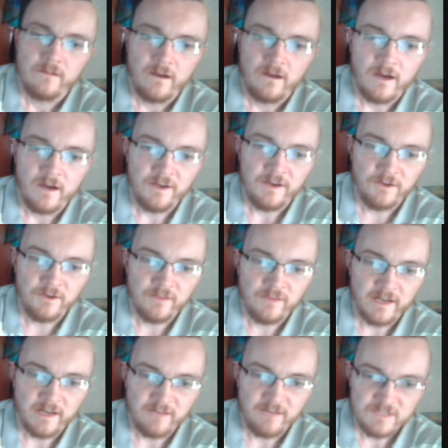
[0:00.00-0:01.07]
I know that
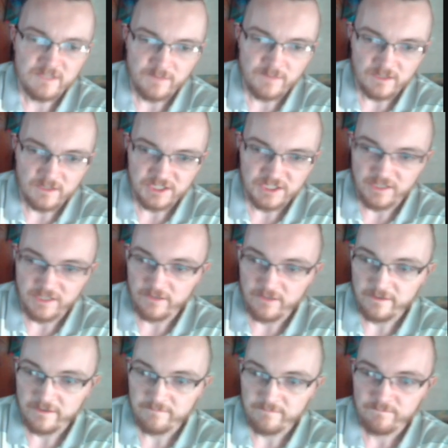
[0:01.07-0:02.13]
I have this pawn chain
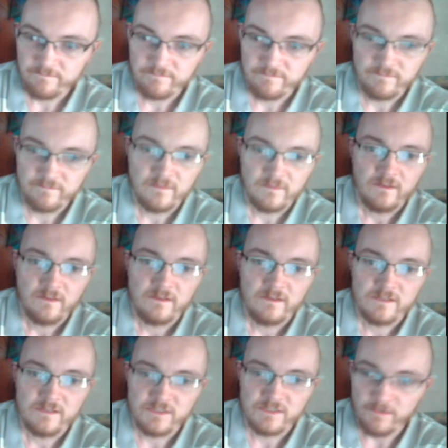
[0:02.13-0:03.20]
going.
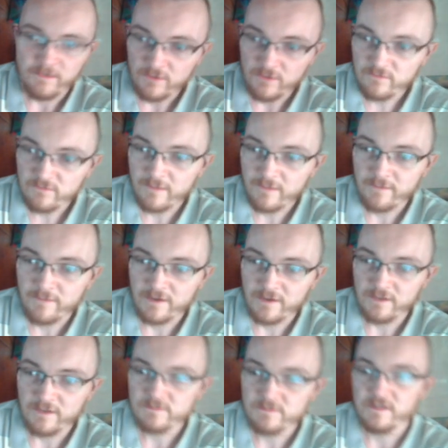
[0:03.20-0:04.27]
So I move my pawn
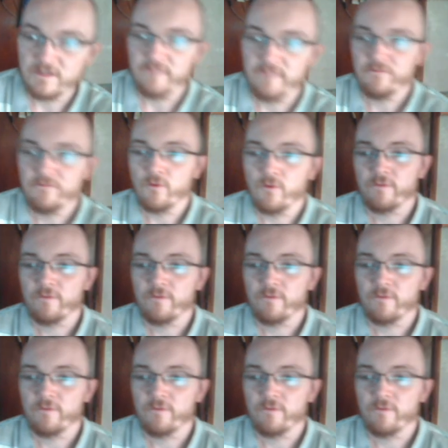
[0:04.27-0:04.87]
up to f4,